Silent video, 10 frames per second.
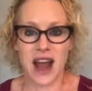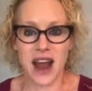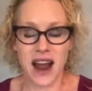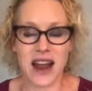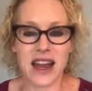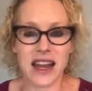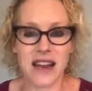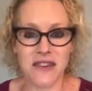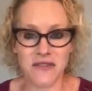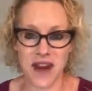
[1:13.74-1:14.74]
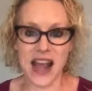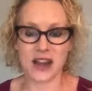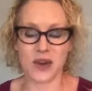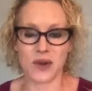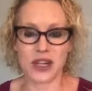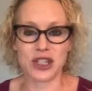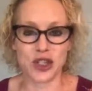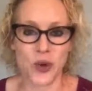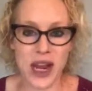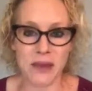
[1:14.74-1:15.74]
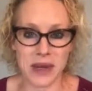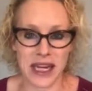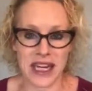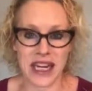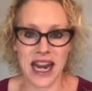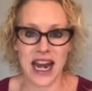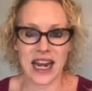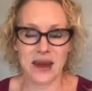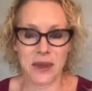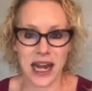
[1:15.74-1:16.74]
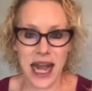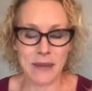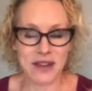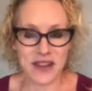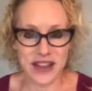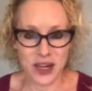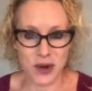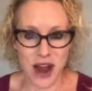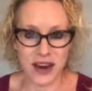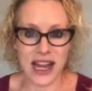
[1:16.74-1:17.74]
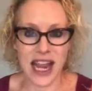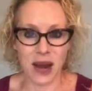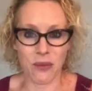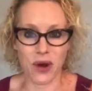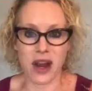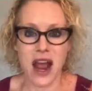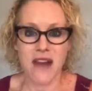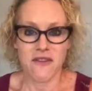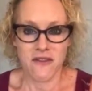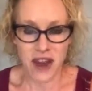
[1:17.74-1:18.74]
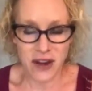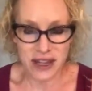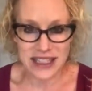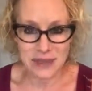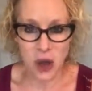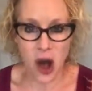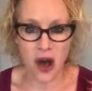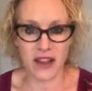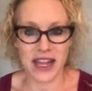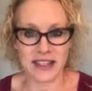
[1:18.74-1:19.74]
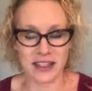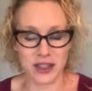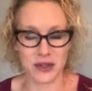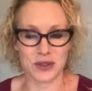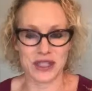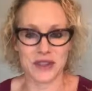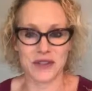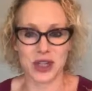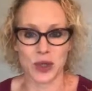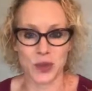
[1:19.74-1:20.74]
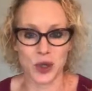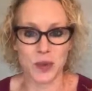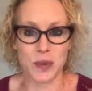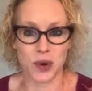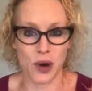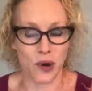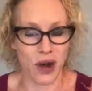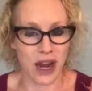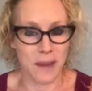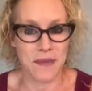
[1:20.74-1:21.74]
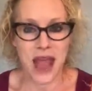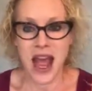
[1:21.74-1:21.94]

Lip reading: I invite you to join me in my Captivate the Crowd and Camera very small exclusive group program.